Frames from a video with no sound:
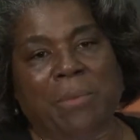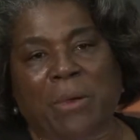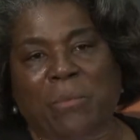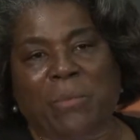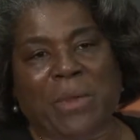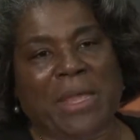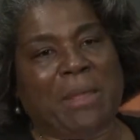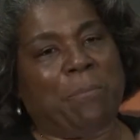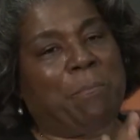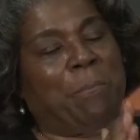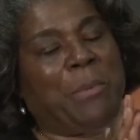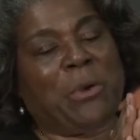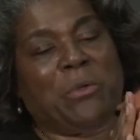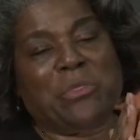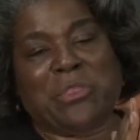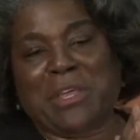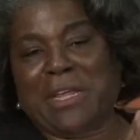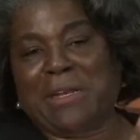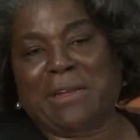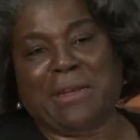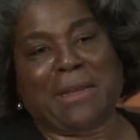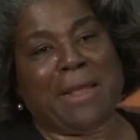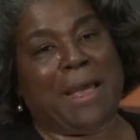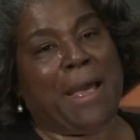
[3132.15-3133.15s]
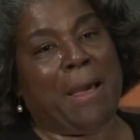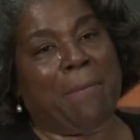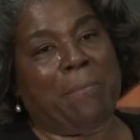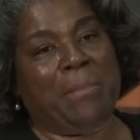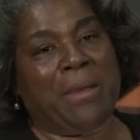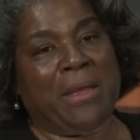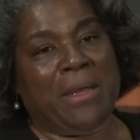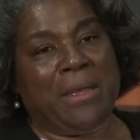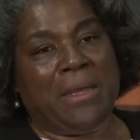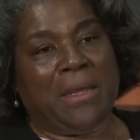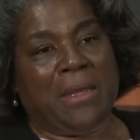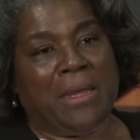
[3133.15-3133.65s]
But we both ended
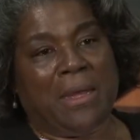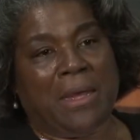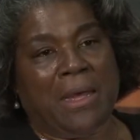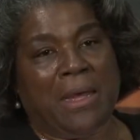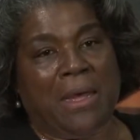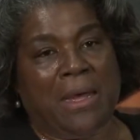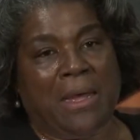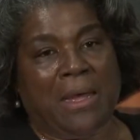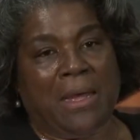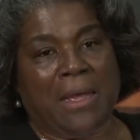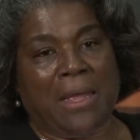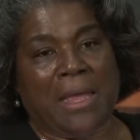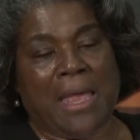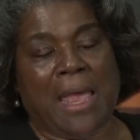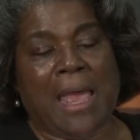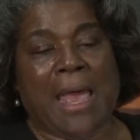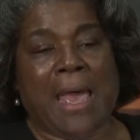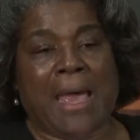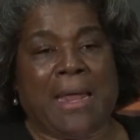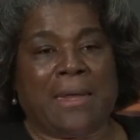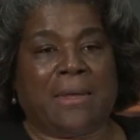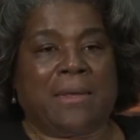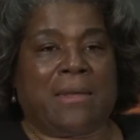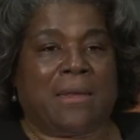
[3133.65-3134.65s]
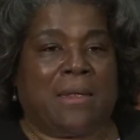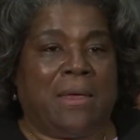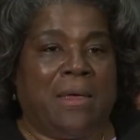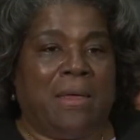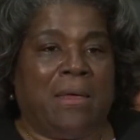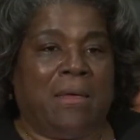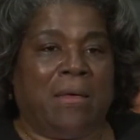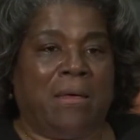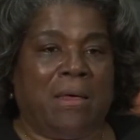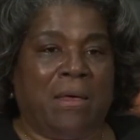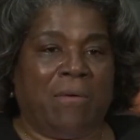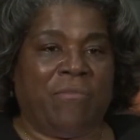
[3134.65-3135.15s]
up uh, at
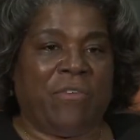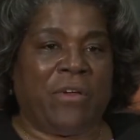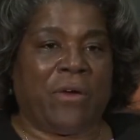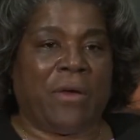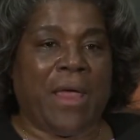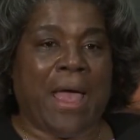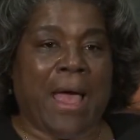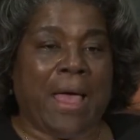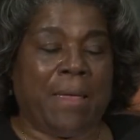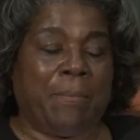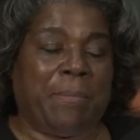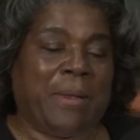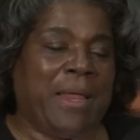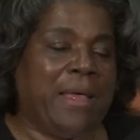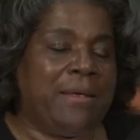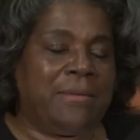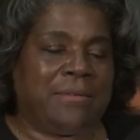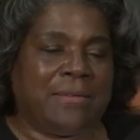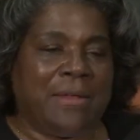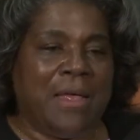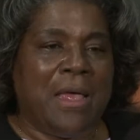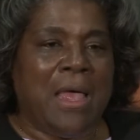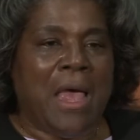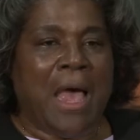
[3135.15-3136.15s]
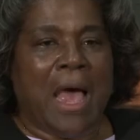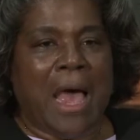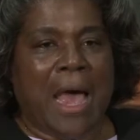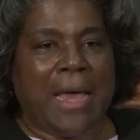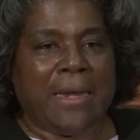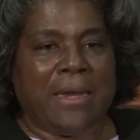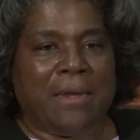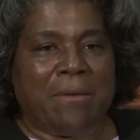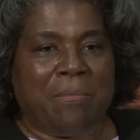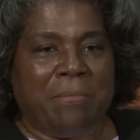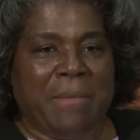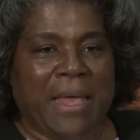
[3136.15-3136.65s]
uh, a very high place. I
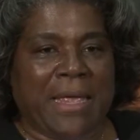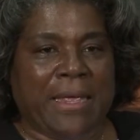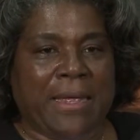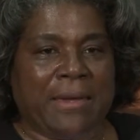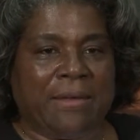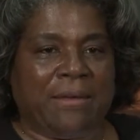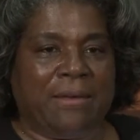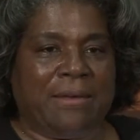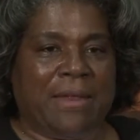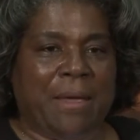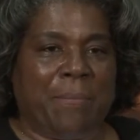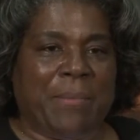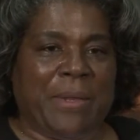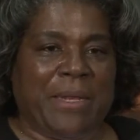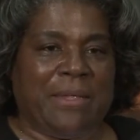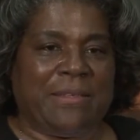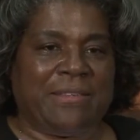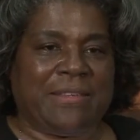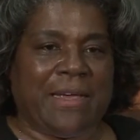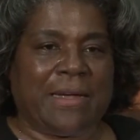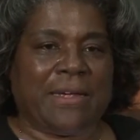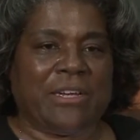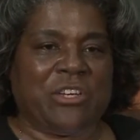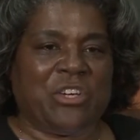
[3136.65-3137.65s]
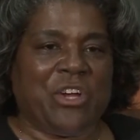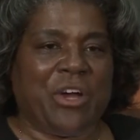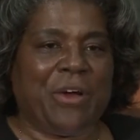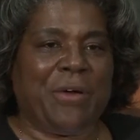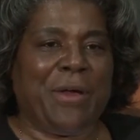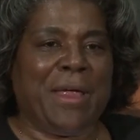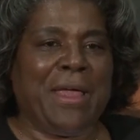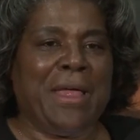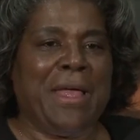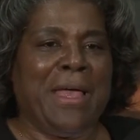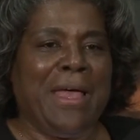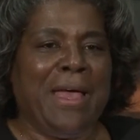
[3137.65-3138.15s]
didn't make it to deputy
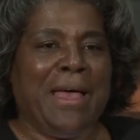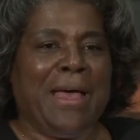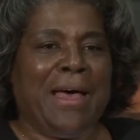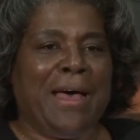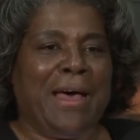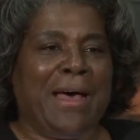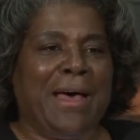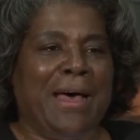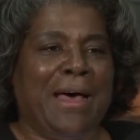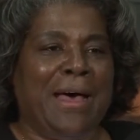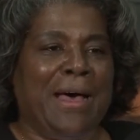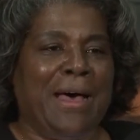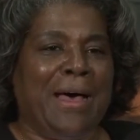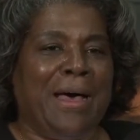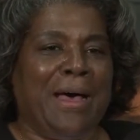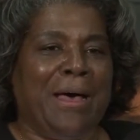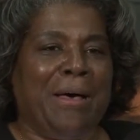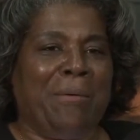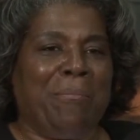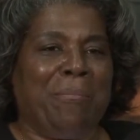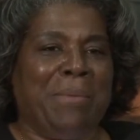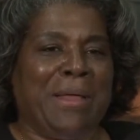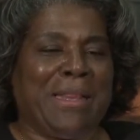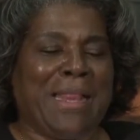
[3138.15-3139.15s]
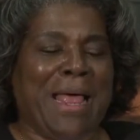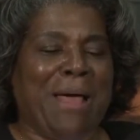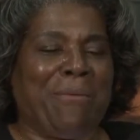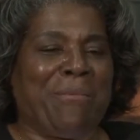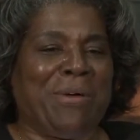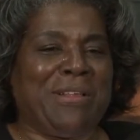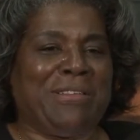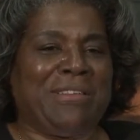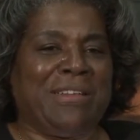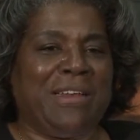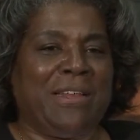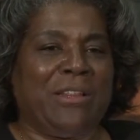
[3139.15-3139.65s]
secretary, uh, but that
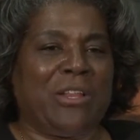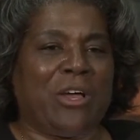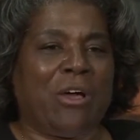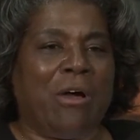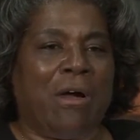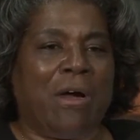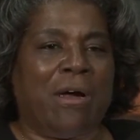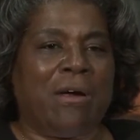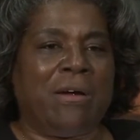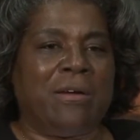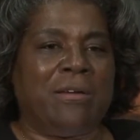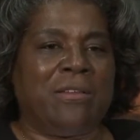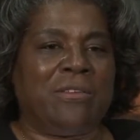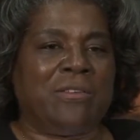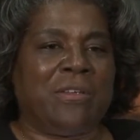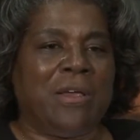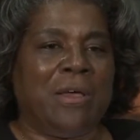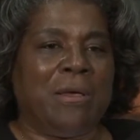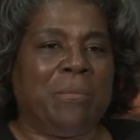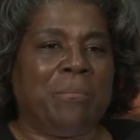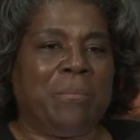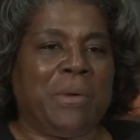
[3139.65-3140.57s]
wasn't in the cards.